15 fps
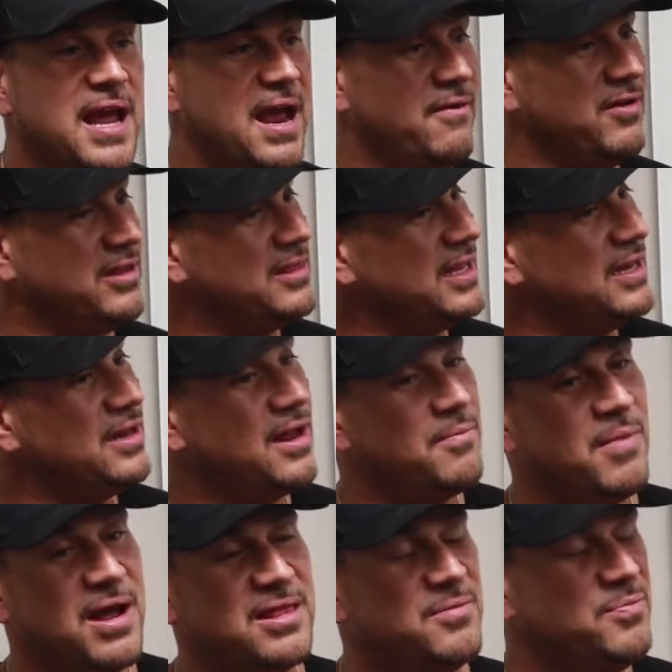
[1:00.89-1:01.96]
Everything done
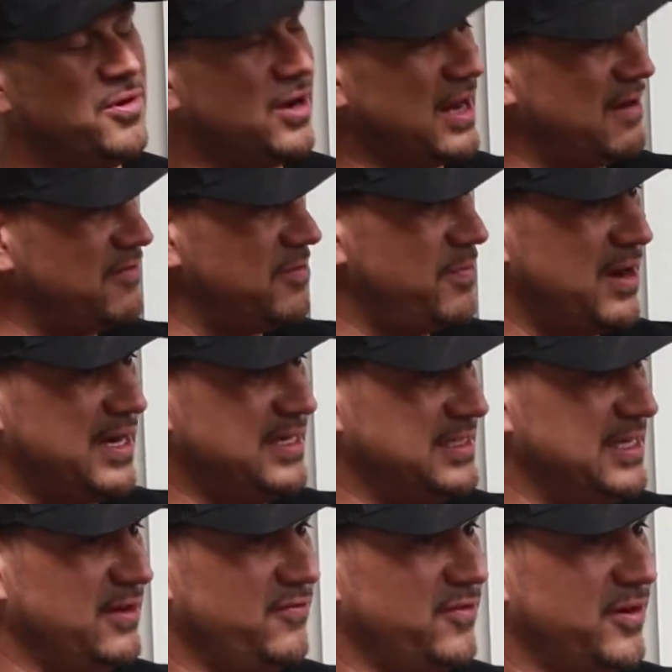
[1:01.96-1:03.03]
by the book. Everybody's
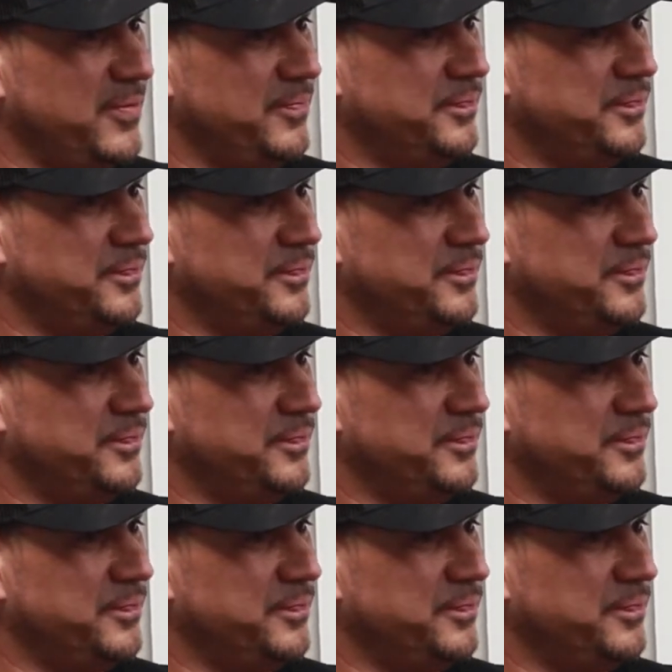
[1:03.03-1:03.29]
different.